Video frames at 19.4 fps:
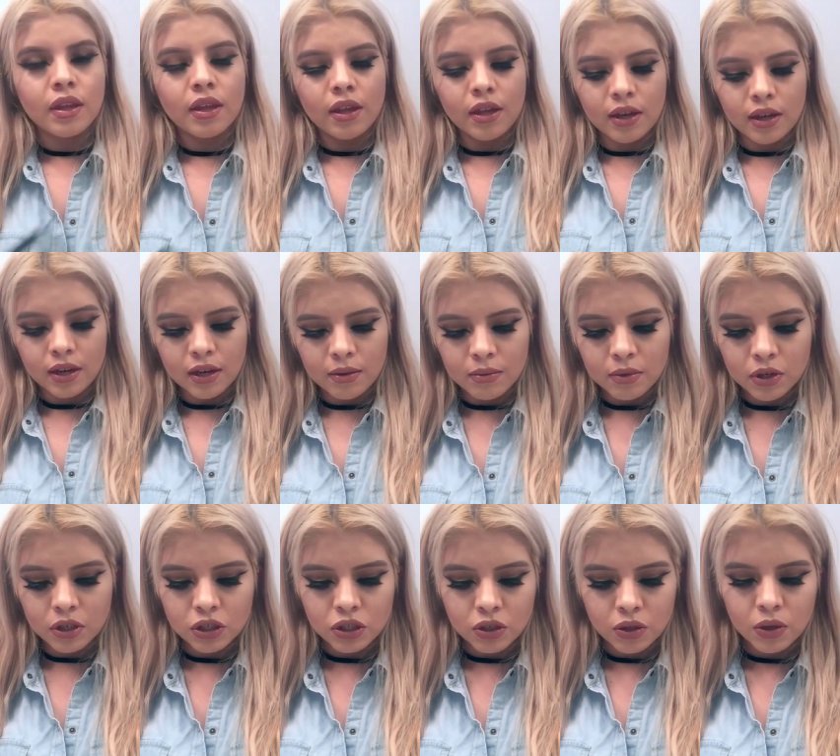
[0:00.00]
And I'm going
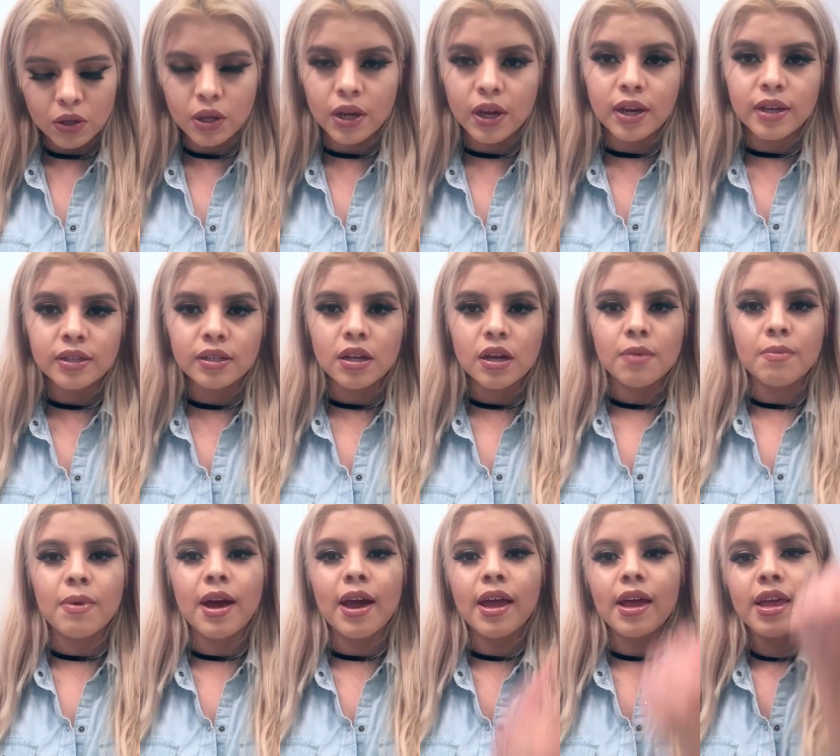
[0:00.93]
to show you guys on
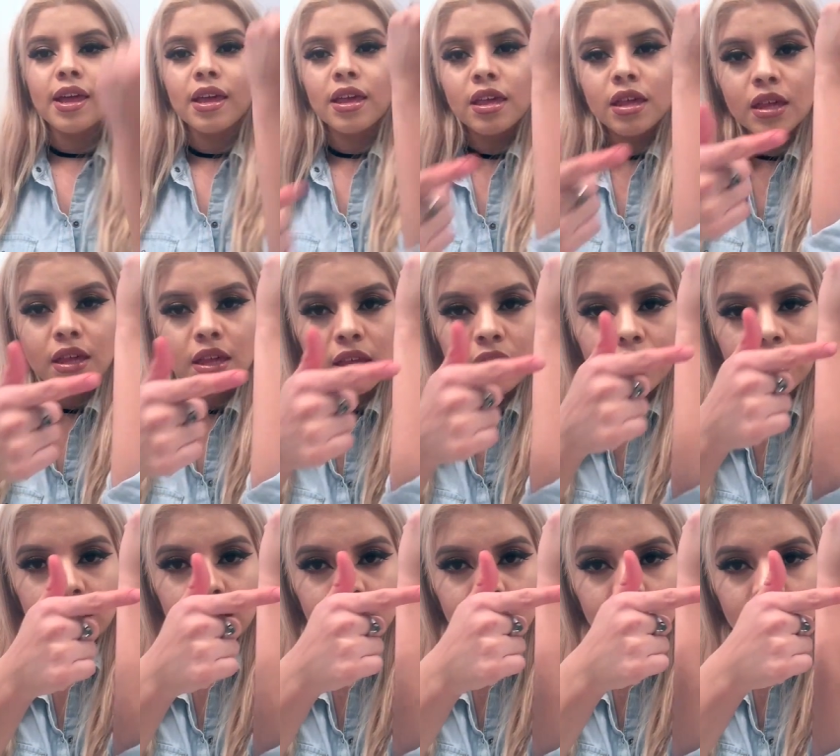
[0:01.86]
my
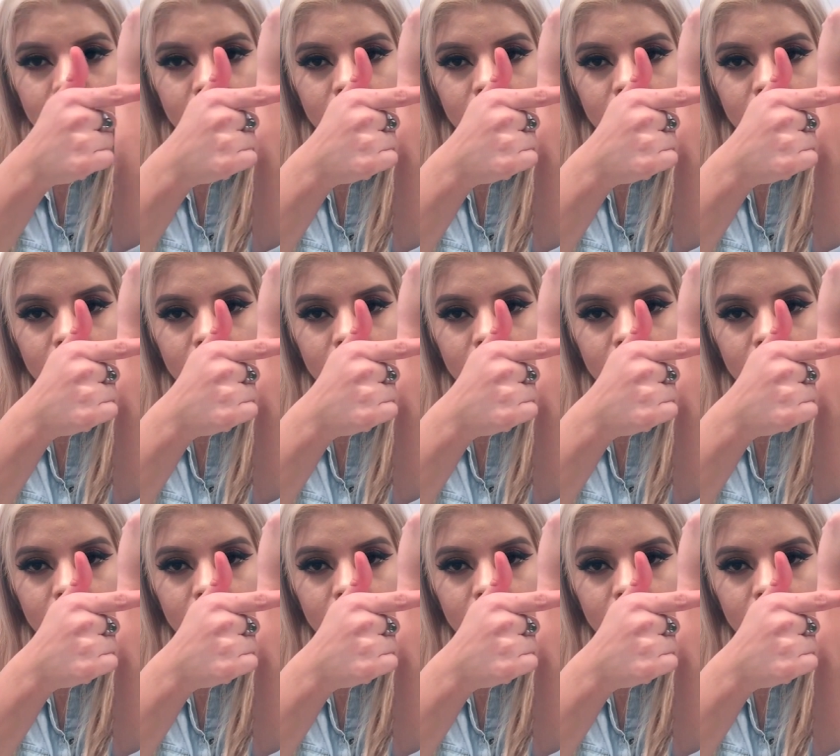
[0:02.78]
hand.